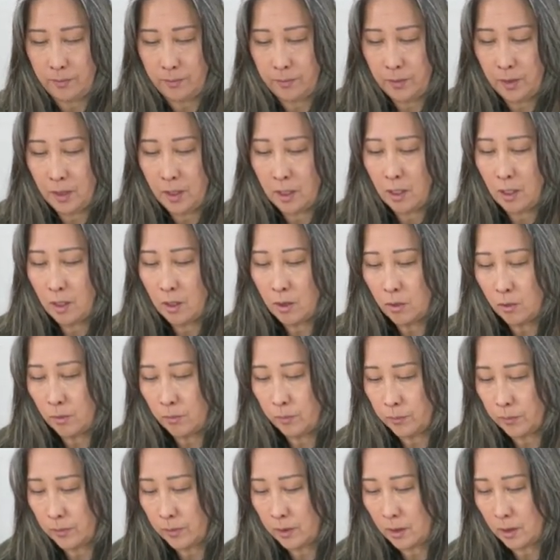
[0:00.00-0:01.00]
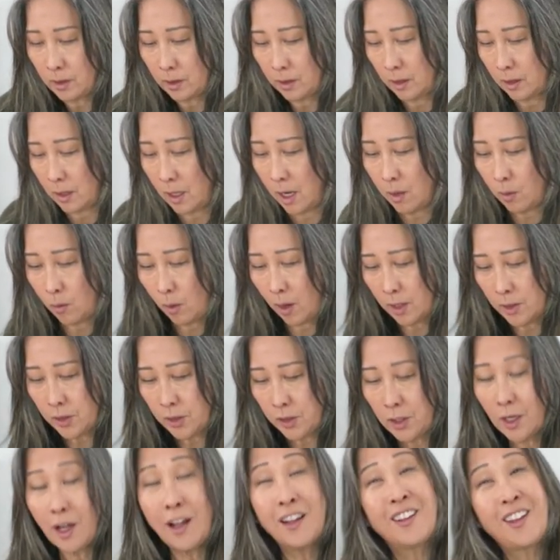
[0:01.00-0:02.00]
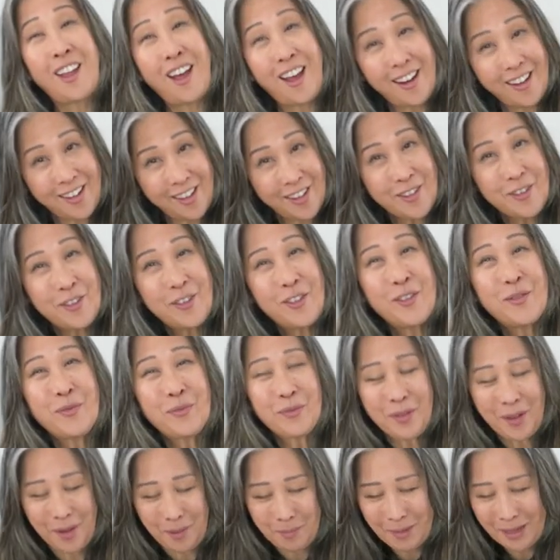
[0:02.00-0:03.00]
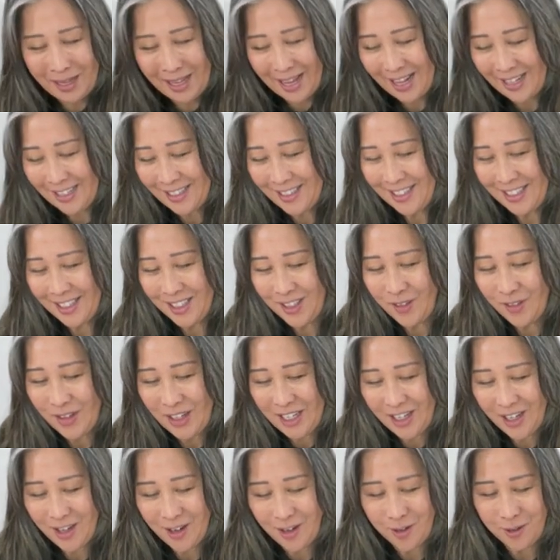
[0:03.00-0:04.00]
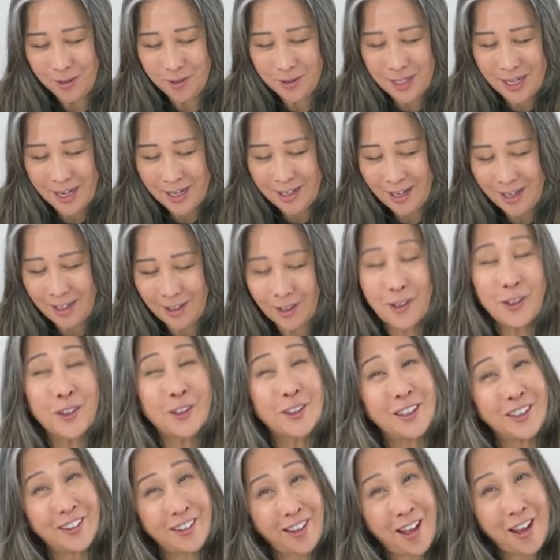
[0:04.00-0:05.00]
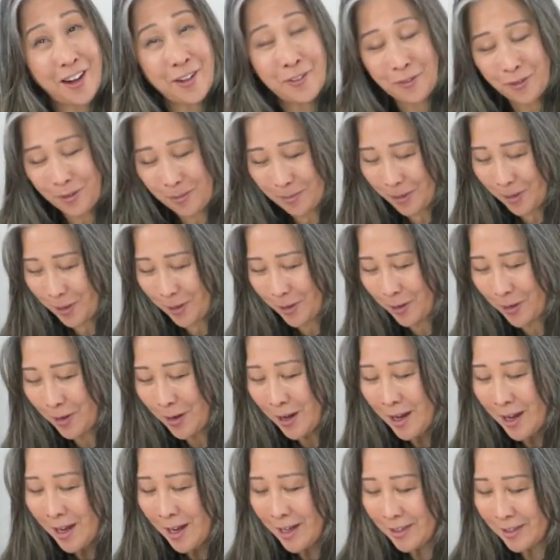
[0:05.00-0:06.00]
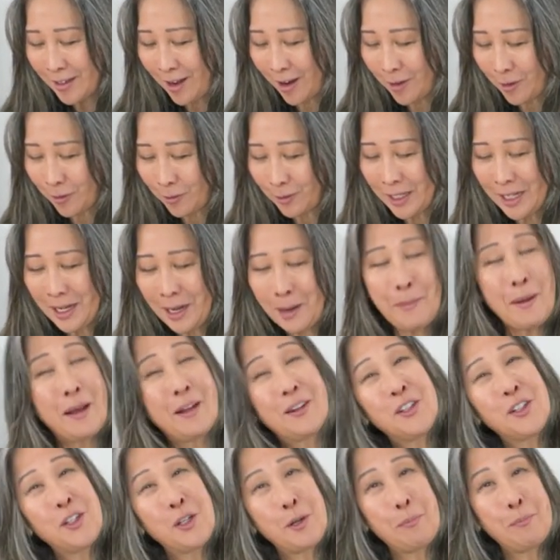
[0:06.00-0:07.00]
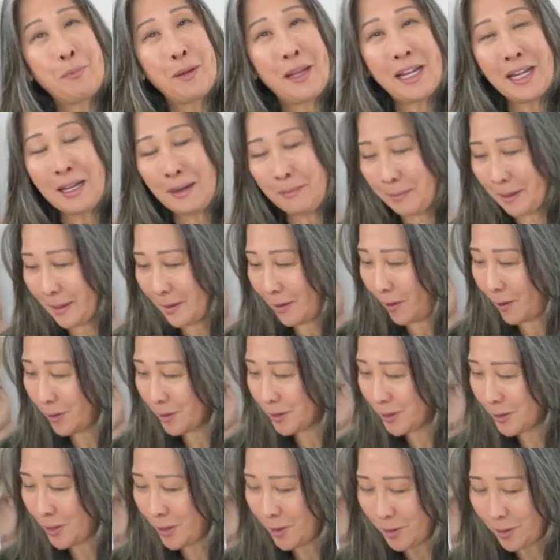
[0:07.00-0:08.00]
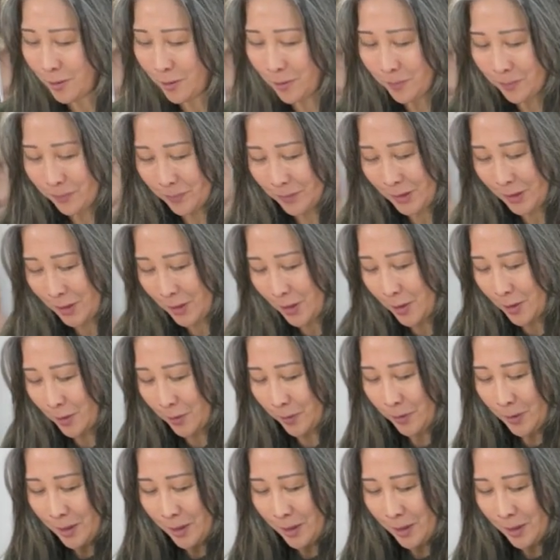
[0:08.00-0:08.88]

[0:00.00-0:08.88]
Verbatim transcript: you know, I watched a lot of Mackenzie's videos, and I learned a lot from her, not only about shipping, but also, you know,